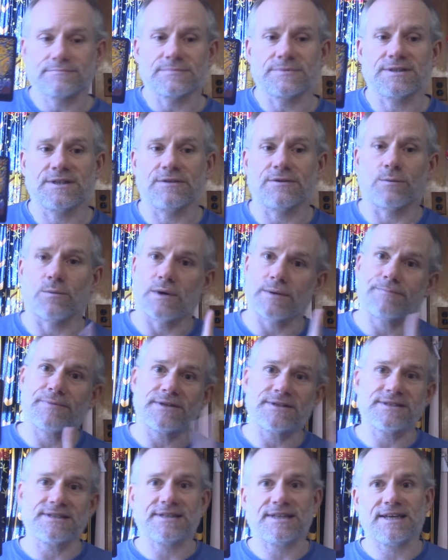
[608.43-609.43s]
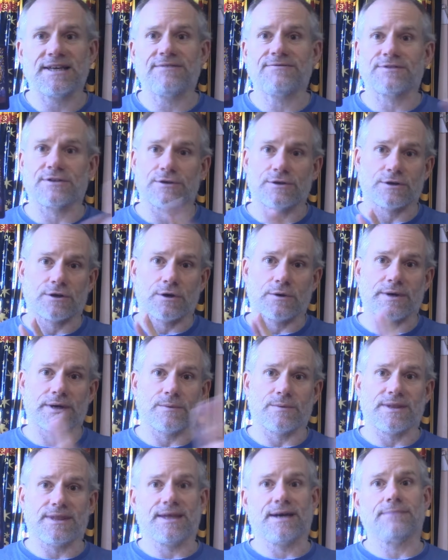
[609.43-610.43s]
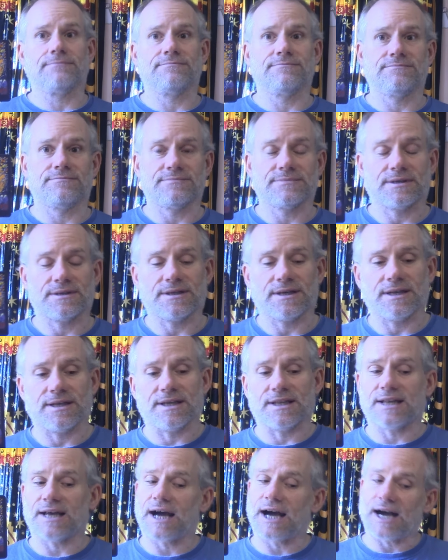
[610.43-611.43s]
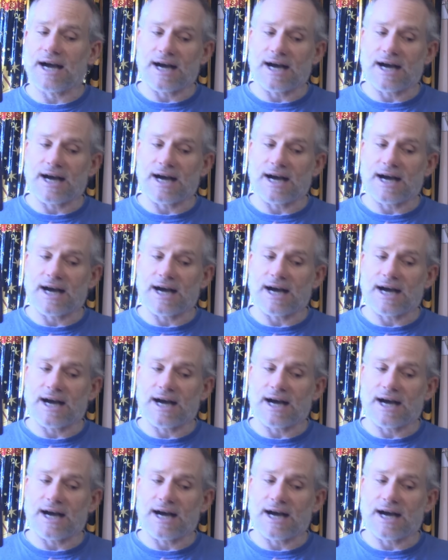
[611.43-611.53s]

it's either one person leaves or you're going with them and